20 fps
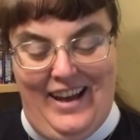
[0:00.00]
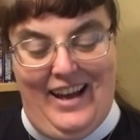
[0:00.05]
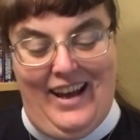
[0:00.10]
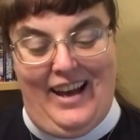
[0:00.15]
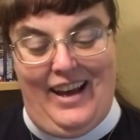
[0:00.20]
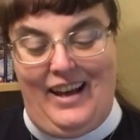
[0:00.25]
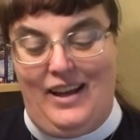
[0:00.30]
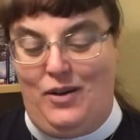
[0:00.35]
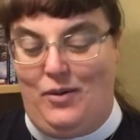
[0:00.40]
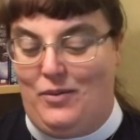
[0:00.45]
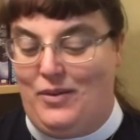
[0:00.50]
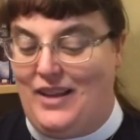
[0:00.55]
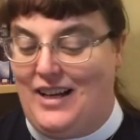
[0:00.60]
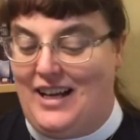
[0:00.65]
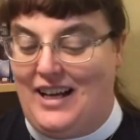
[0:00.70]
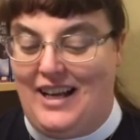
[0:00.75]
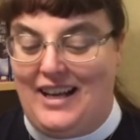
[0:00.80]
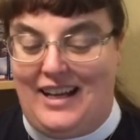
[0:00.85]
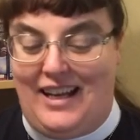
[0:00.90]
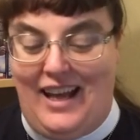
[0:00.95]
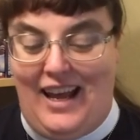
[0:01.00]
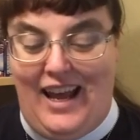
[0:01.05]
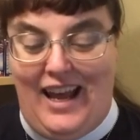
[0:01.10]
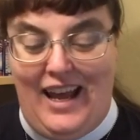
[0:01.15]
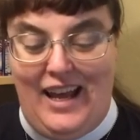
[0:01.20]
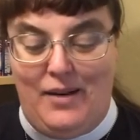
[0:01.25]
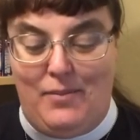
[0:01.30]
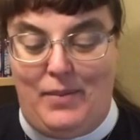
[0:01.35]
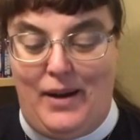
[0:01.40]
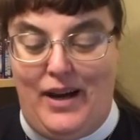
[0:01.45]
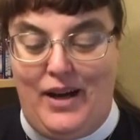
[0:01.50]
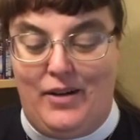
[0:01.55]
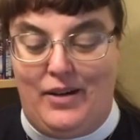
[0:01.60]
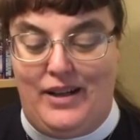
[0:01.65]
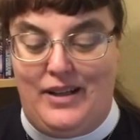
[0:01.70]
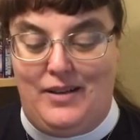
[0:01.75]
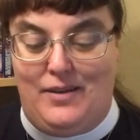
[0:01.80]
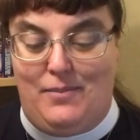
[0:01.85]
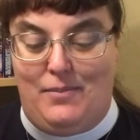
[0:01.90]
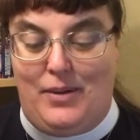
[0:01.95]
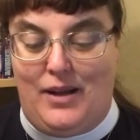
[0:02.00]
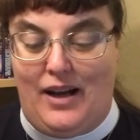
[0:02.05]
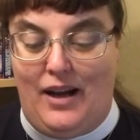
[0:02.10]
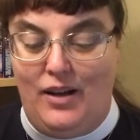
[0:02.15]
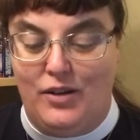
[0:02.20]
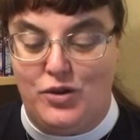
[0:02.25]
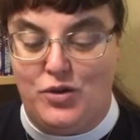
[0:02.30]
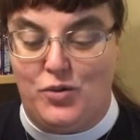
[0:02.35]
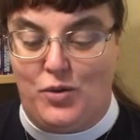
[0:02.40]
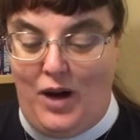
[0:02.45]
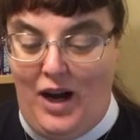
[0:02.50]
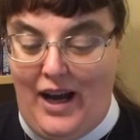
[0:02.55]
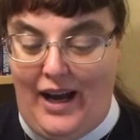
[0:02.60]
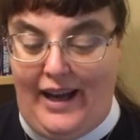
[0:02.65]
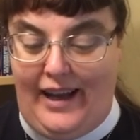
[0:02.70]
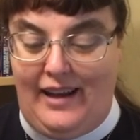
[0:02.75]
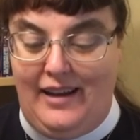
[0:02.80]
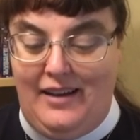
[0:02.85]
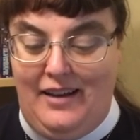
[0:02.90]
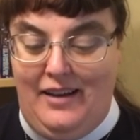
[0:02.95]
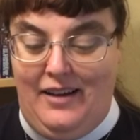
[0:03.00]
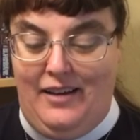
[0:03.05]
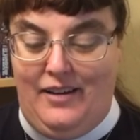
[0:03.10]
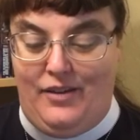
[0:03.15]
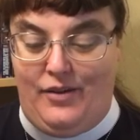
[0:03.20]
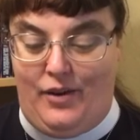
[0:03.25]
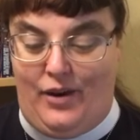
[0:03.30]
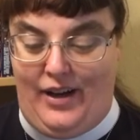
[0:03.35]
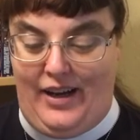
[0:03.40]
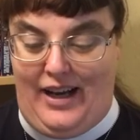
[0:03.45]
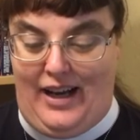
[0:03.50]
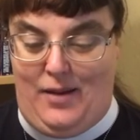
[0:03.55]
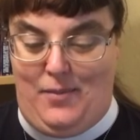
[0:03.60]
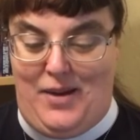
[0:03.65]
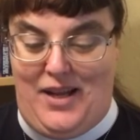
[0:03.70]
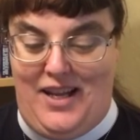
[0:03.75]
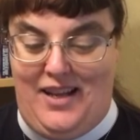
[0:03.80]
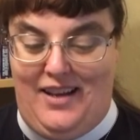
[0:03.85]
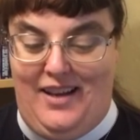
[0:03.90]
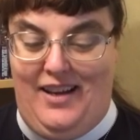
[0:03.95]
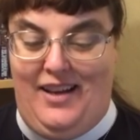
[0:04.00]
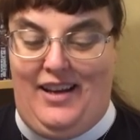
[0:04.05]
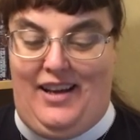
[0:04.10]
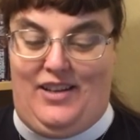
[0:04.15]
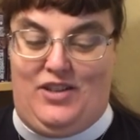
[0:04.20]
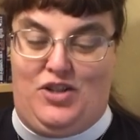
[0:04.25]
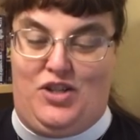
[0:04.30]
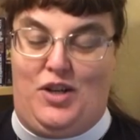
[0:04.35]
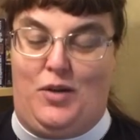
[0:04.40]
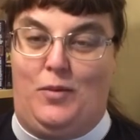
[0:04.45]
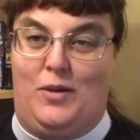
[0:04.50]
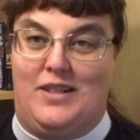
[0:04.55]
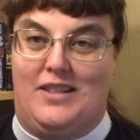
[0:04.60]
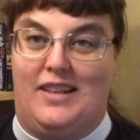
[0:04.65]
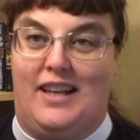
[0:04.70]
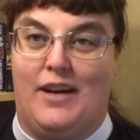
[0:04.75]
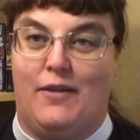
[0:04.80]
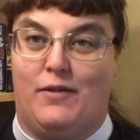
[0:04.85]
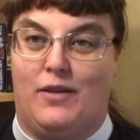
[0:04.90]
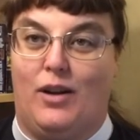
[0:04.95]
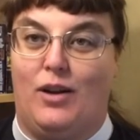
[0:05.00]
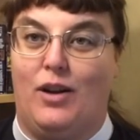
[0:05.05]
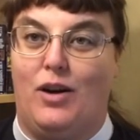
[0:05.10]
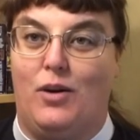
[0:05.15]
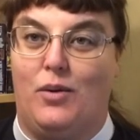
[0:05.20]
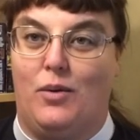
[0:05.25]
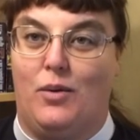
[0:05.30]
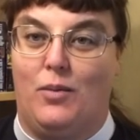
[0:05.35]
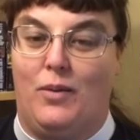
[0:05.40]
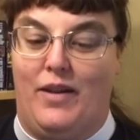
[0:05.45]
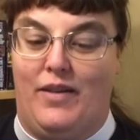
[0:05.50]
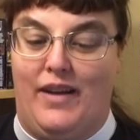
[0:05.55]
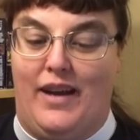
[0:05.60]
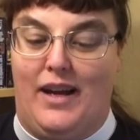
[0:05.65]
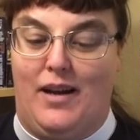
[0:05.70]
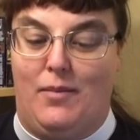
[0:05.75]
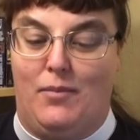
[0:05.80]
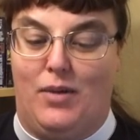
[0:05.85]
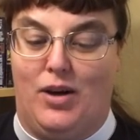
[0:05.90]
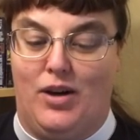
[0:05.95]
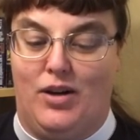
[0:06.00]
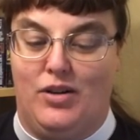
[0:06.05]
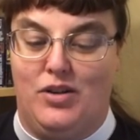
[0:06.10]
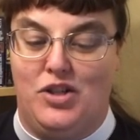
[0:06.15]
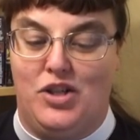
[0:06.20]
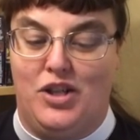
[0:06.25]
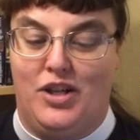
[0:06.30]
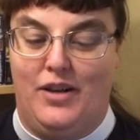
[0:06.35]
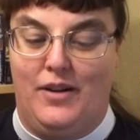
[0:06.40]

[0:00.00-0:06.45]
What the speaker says: I don't think I can bear it, but I'll try, thought Amy, as she was left alone with Aunt March.